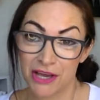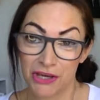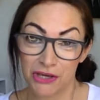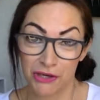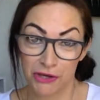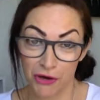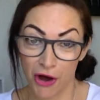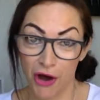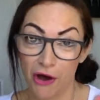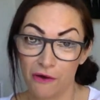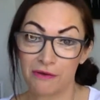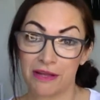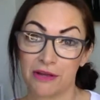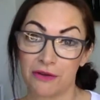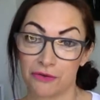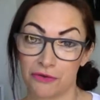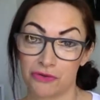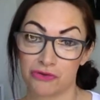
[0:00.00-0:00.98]
You're in
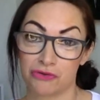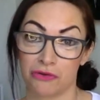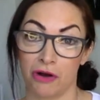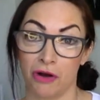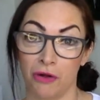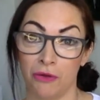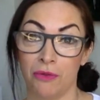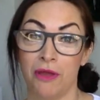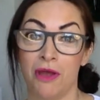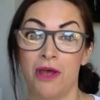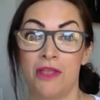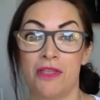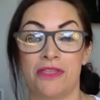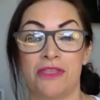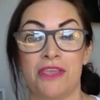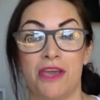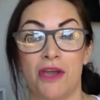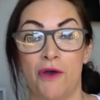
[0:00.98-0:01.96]
control.
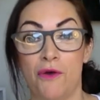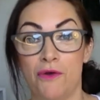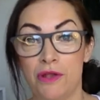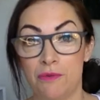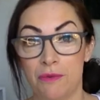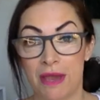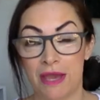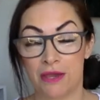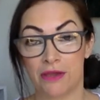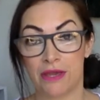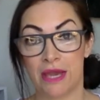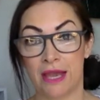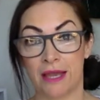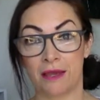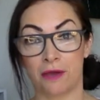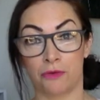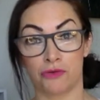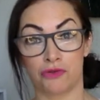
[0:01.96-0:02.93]
And the only way you can
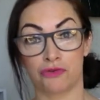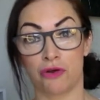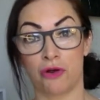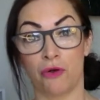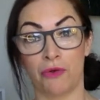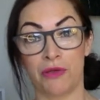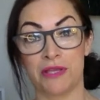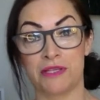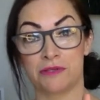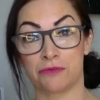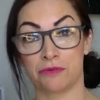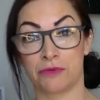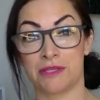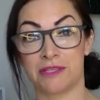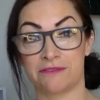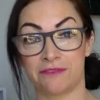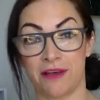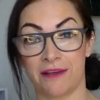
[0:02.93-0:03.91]
gain control is through
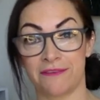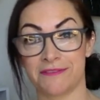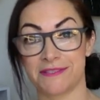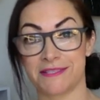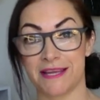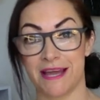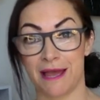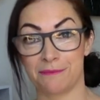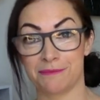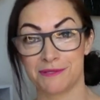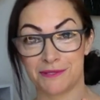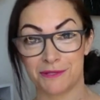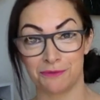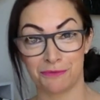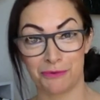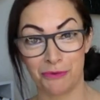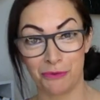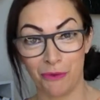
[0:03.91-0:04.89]
these 5 steps.
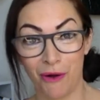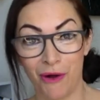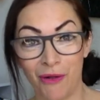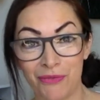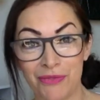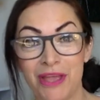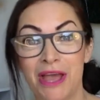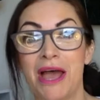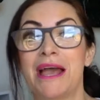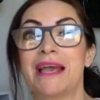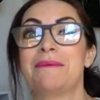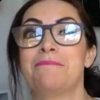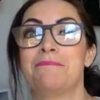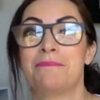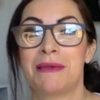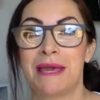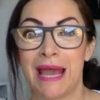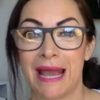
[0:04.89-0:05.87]
Number 1,
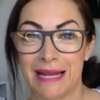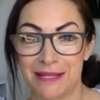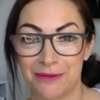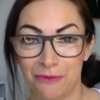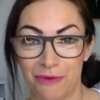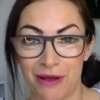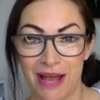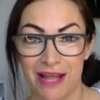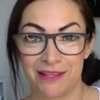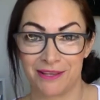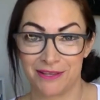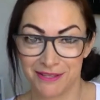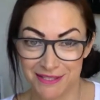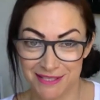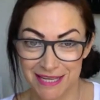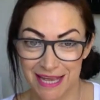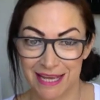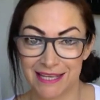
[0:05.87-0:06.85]
gain awareness.
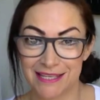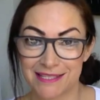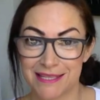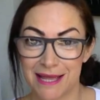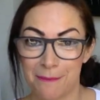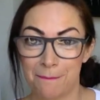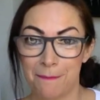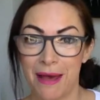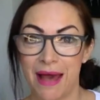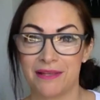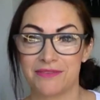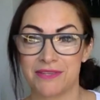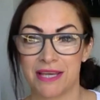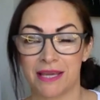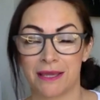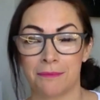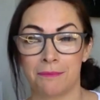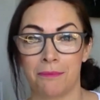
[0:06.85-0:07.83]
Take a step back,
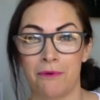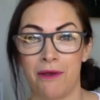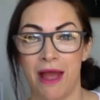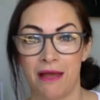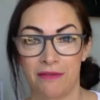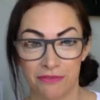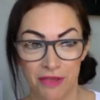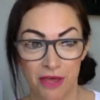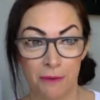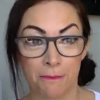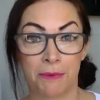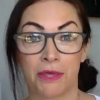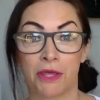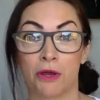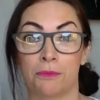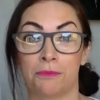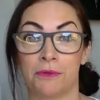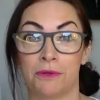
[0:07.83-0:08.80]
take a breath,
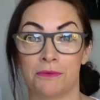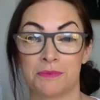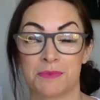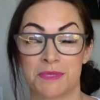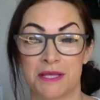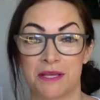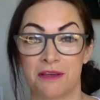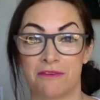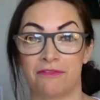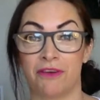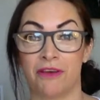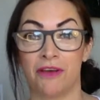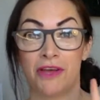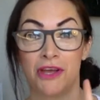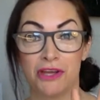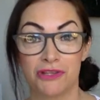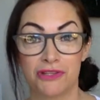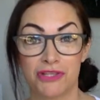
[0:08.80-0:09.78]
become the observer.
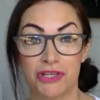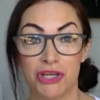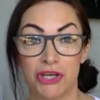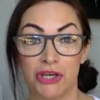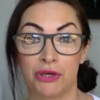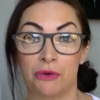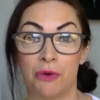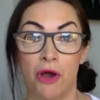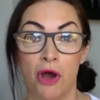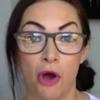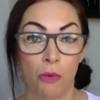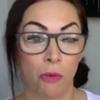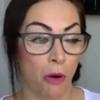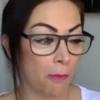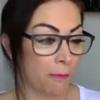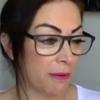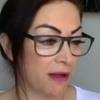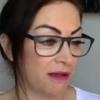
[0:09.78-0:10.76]
2,
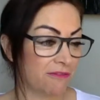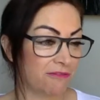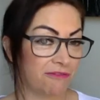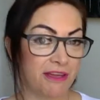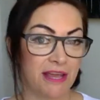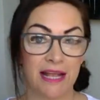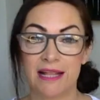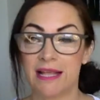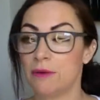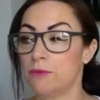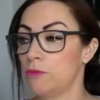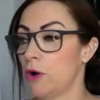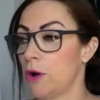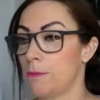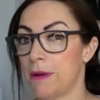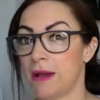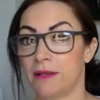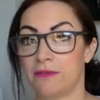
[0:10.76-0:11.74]
what am I feeling? What
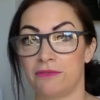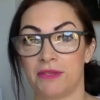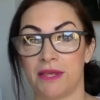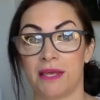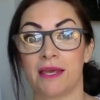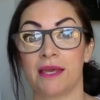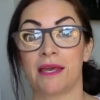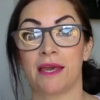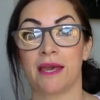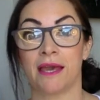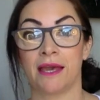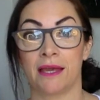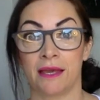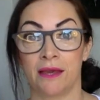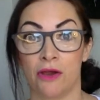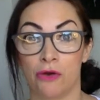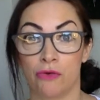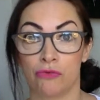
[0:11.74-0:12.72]
am I
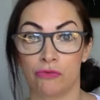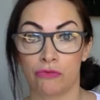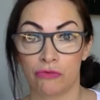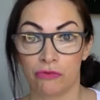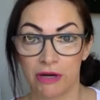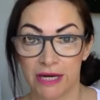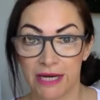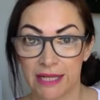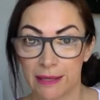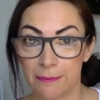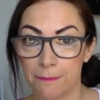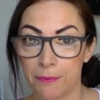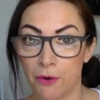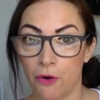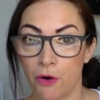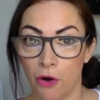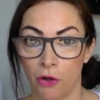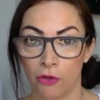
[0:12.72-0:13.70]
thinking? Really
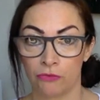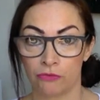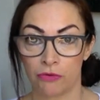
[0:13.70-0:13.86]
important.